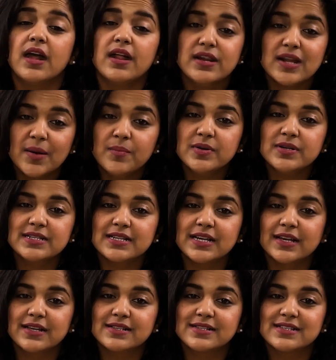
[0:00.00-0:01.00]
Number
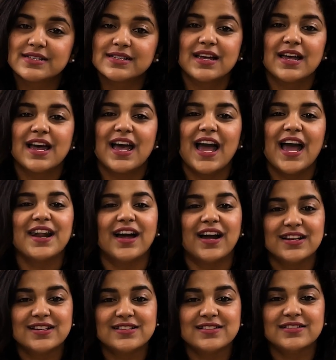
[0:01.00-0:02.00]
6, an
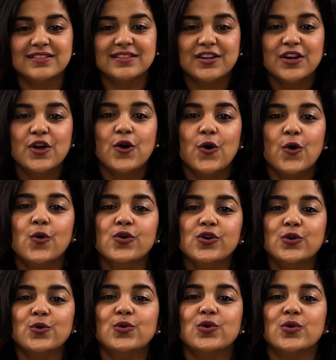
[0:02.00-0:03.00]
idol who
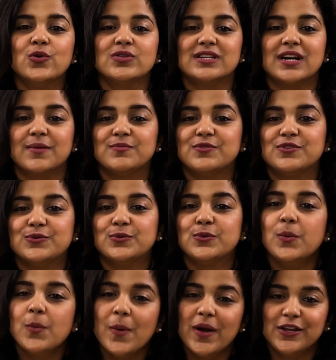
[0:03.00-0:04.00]
you looked up to
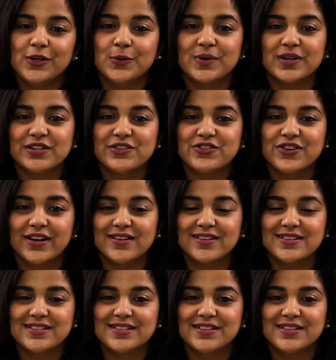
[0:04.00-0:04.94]
when you were a child.